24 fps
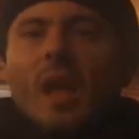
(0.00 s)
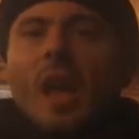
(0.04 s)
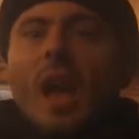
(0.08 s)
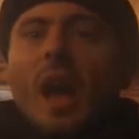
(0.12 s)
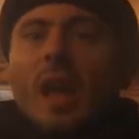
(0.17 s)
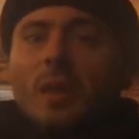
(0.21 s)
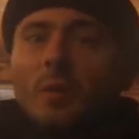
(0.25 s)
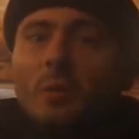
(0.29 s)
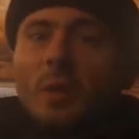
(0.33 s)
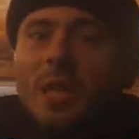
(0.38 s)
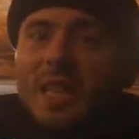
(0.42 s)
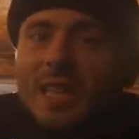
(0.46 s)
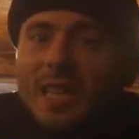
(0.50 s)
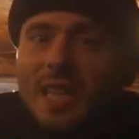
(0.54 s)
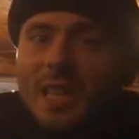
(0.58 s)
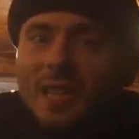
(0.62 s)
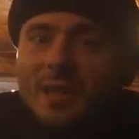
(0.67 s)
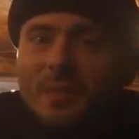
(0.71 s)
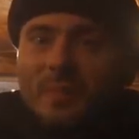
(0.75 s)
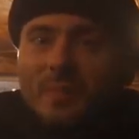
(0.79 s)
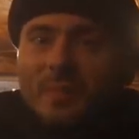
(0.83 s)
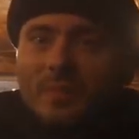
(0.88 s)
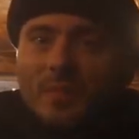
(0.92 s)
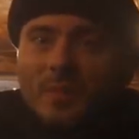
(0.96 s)
And with
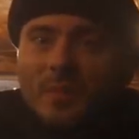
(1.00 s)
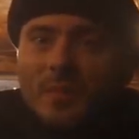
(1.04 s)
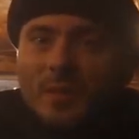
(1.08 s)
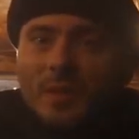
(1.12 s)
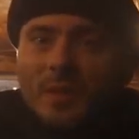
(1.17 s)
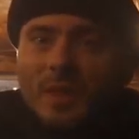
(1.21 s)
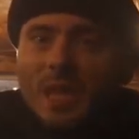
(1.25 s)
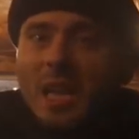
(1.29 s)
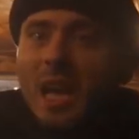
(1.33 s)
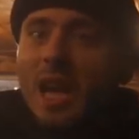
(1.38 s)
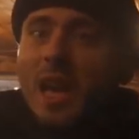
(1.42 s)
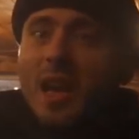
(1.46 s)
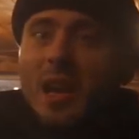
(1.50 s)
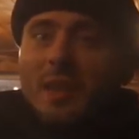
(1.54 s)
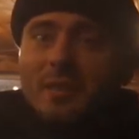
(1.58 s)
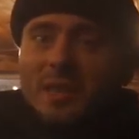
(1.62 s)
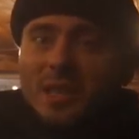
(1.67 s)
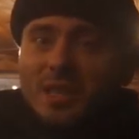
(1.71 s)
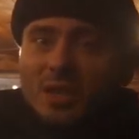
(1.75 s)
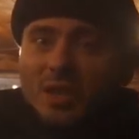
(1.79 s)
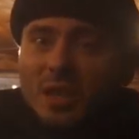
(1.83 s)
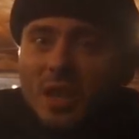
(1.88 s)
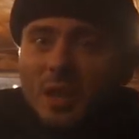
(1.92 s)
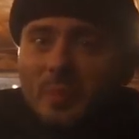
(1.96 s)
it, the
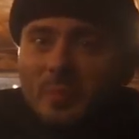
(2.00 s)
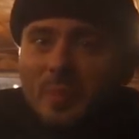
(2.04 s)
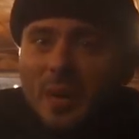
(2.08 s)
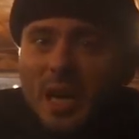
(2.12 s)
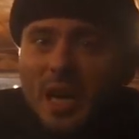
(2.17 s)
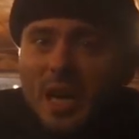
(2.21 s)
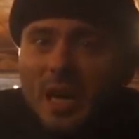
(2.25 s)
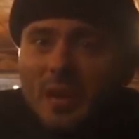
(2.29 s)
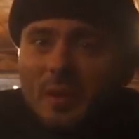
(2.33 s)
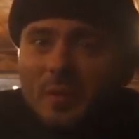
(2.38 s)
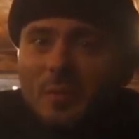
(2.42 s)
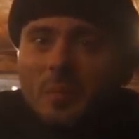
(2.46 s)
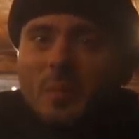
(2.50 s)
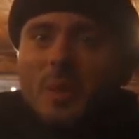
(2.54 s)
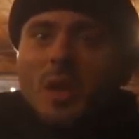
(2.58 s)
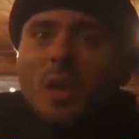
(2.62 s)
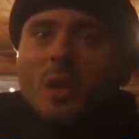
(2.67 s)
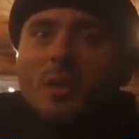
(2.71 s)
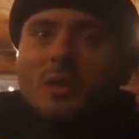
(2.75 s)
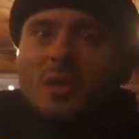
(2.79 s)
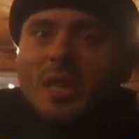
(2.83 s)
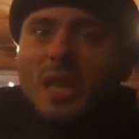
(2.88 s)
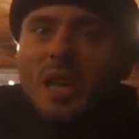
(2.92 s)
heavens shall burn, because